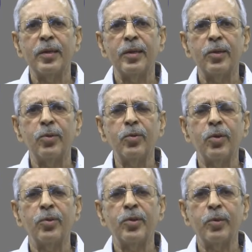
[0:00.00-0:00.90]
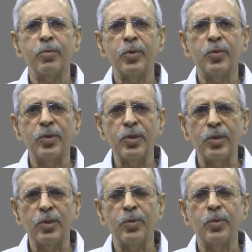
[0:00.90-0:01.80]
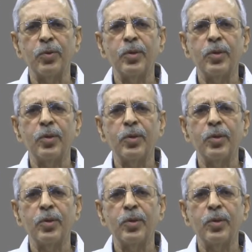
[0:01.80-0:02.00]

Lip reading: a new concept of CEO.